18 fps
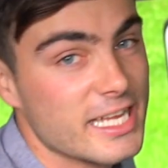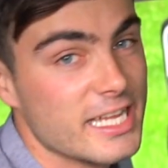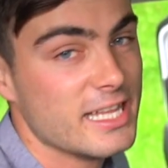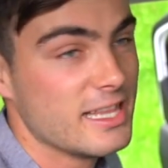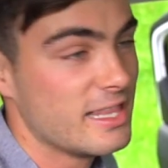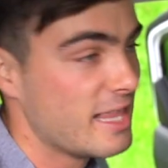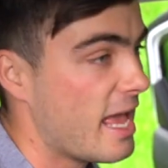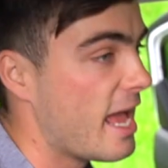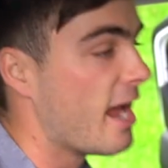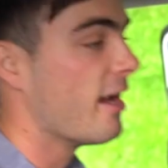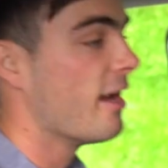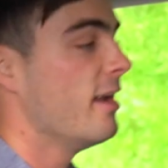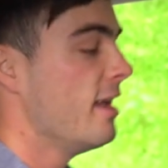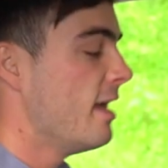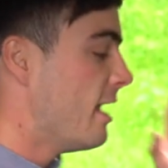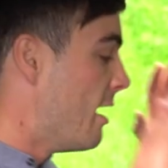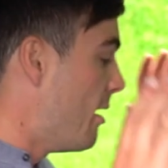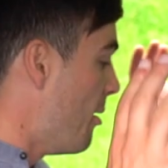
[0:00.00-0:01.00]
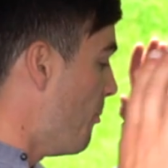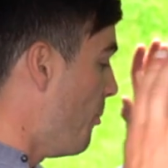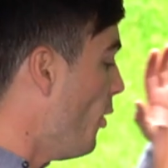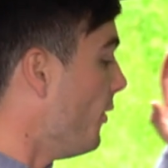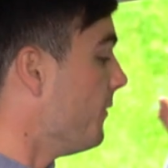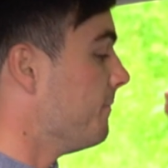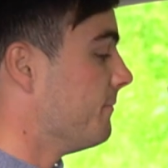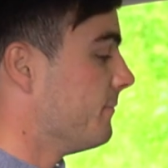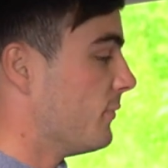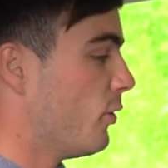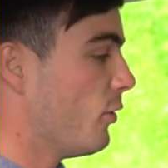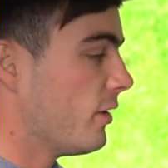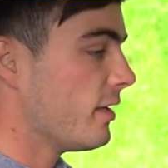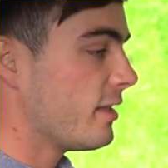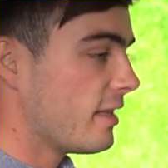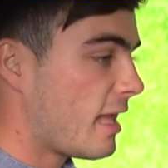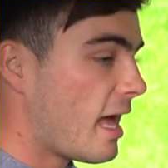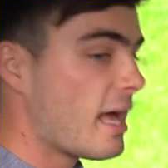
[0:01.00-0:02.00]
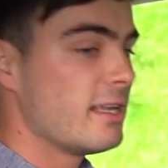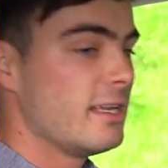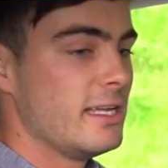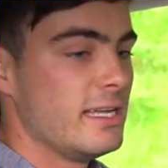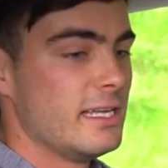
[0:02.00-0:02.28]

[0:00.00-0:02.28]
in there. But other than that,